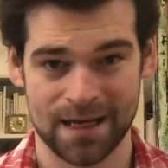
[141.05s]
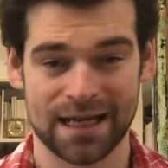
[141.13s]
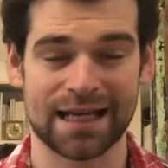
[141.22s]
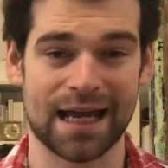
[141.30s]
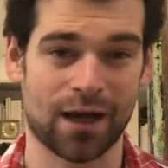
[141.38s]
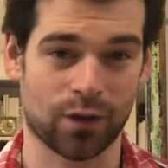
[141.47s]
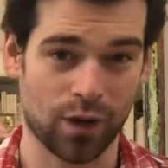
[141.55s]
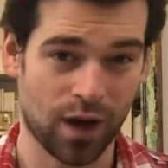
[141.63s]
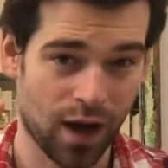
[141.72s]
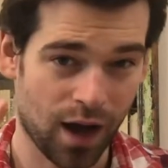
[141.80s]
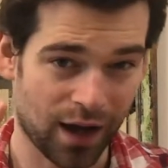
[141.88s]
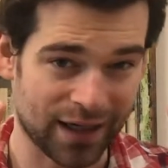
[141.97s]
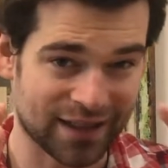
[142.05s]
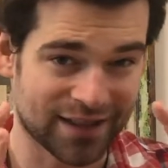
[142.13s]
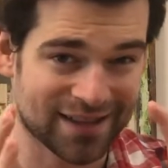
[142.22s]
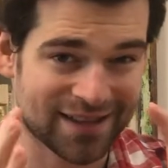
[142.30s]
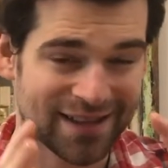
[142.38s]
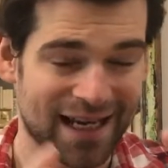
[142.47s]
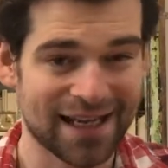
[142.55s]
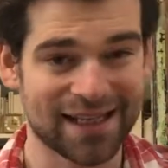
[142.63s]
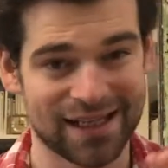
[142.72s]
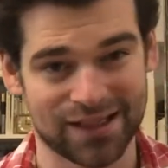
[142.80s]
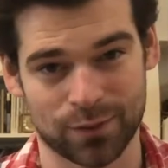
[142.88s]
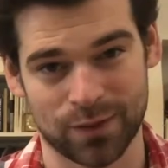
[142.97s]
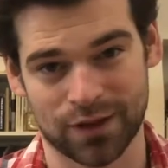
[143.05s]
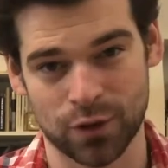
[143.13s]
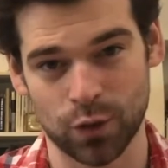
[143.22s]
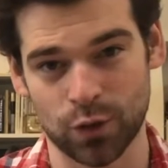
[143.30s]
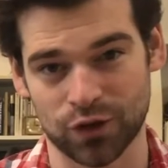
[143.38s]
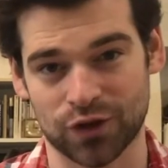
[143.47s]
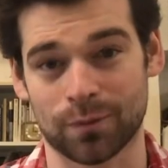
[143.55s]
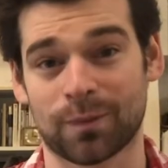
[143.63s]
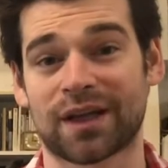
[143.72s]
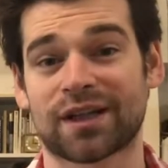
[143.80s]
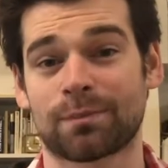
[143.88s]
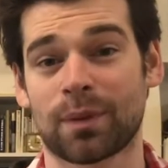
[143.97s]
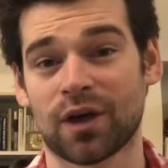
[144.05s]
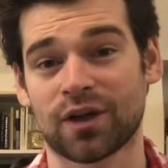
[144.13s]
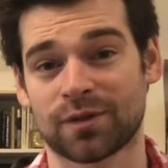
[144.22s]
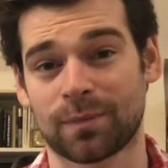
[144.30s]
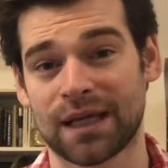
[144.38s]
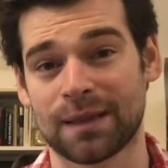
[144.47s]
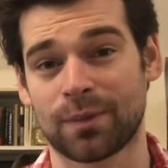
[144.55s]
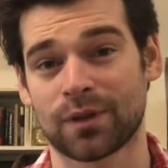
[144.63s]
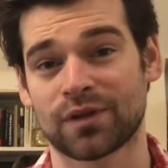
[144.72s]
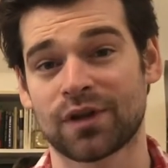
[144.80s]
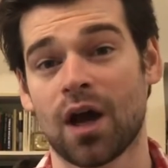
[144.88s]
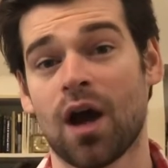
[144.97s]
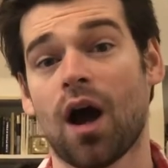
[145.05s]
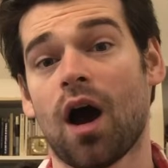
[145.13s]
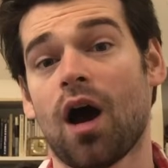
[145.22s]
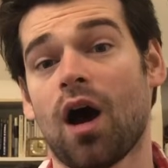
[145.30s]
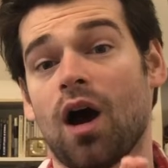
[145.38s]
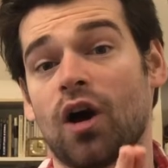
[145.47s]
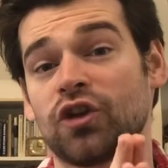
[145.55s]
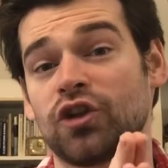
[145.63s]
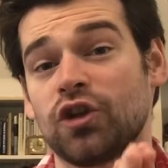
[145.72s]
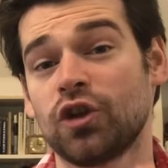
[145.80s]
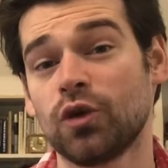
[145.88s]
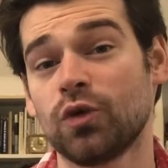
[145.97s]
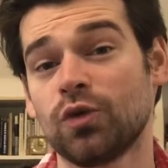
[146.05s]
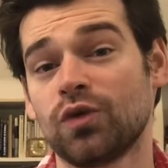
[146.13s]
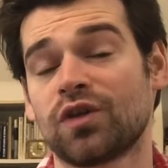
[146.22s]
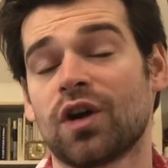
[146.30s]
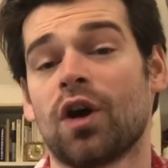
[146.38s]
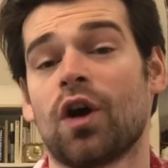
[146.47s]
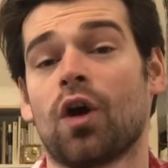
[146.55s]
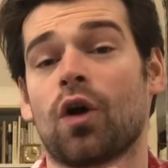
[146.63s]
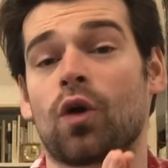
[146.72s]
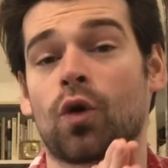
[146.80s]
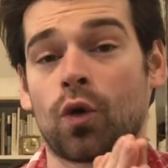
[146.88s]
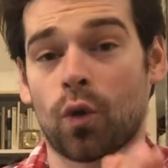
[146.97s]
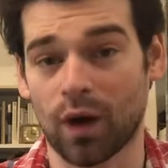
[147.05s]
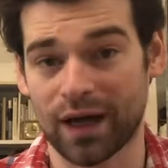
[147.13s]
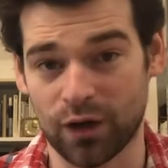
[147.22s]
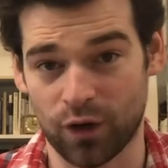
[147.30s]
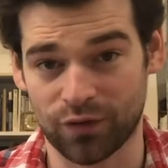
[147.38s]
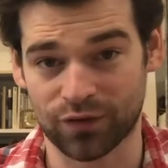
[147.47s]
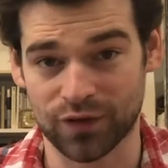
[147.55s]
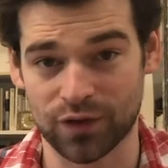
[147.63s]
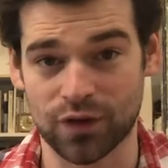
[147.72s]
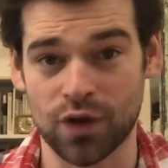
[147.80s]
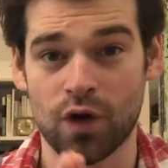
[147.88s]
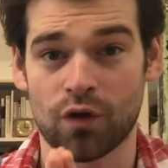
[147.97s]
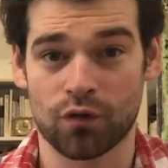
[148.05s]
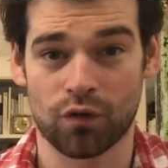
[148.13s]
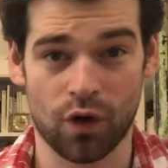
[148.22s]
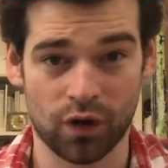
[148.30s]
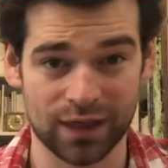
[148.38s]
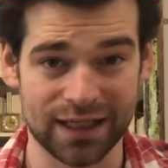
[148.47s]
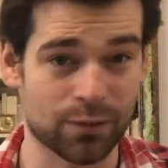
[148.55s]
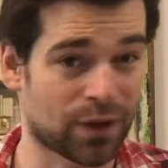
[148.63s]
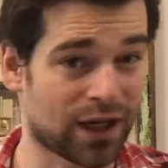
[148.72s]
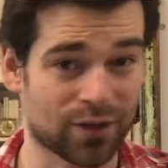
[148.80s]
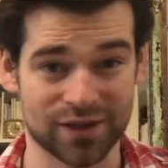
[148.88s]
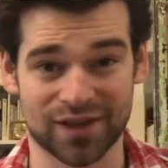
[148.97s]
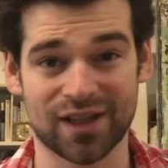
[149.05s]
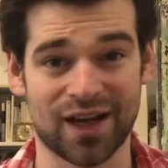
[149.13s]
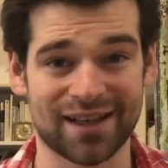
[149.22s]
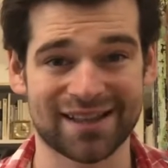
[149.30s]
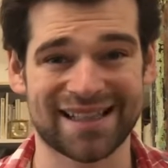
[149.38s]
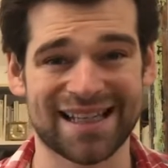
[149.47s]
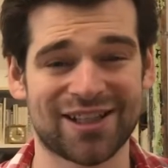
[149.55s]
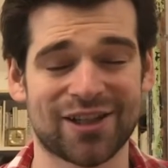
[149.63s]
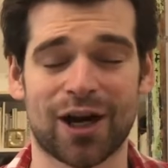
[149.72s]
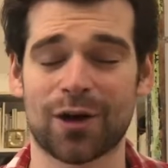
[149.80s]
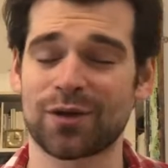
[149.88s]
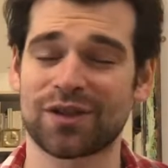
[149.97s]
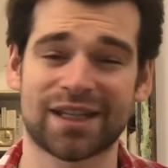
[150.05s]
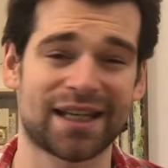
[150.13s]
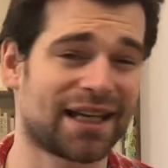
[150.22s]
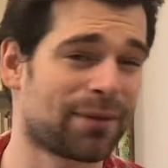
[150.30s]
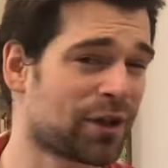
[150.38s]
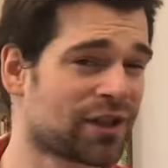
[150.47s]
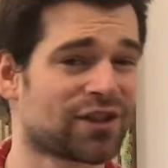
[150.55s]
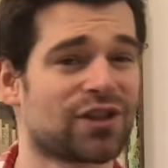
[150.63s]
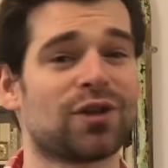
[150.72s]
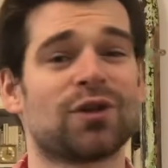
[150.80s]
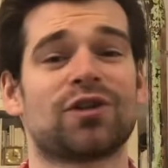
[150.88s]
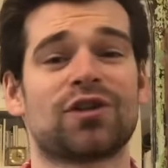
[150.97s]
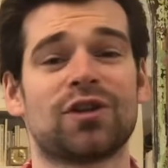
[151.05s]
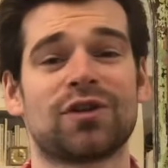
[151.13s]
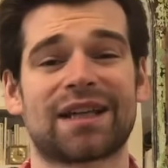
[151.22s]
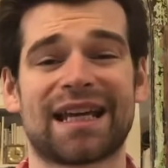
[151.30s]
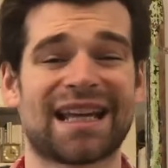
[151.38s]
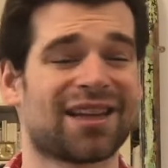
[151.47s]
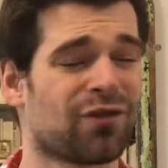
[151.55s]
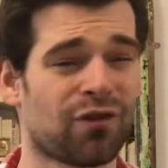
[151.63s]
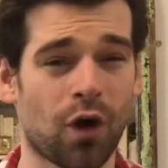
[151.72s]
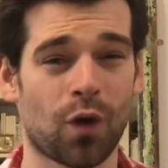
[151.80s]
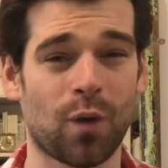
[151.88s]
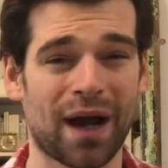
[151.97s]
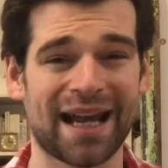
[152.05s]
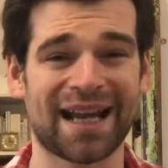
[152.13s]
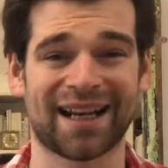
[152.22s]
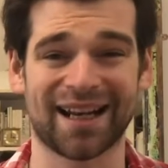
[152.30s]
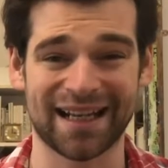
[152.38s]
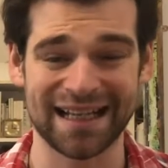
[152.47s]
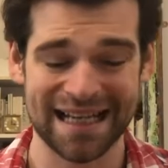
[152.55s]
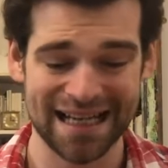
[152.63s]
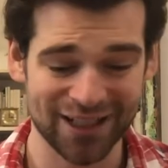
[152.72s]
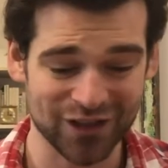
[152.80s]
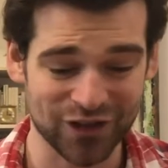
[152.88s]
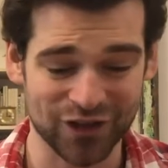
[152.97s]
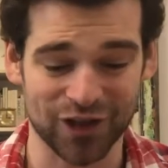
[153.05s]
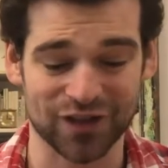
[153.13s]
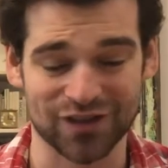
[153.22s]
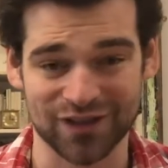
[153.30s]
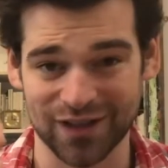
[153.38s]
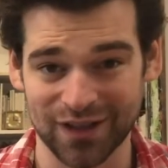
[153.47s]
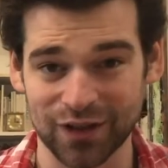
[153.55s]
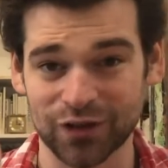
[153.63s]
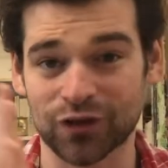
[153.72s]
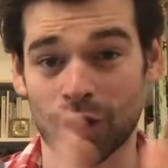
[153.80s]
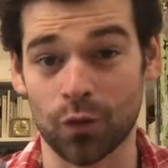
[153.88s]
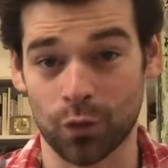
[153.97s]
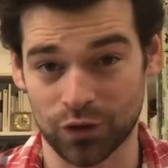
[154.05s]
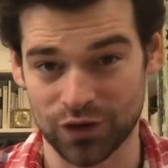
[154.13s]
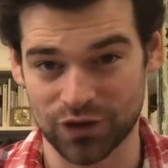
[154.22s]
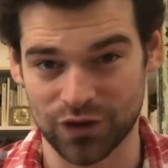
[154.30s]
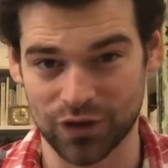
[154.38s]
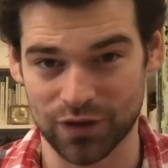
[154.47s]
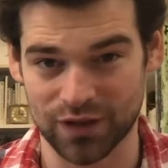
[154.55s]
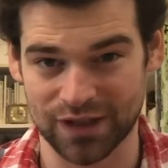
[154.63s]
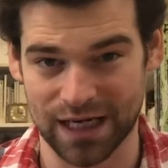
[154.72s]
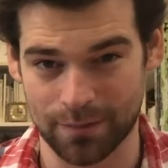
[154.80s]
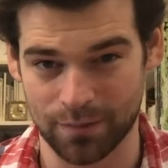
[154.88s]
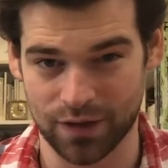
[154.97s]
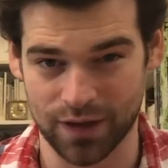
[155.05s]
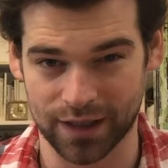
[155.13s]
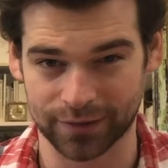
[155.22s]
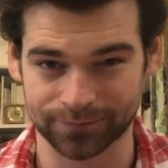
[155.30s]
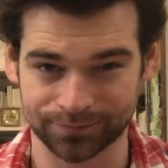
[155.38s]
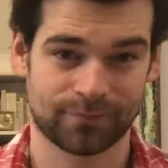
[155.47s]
Now, I say this with caution because past papers are used quite often wrongly. When I was a science teacher, I was seeing my students using it in the wrong way, and I just don't want you to do the same thing.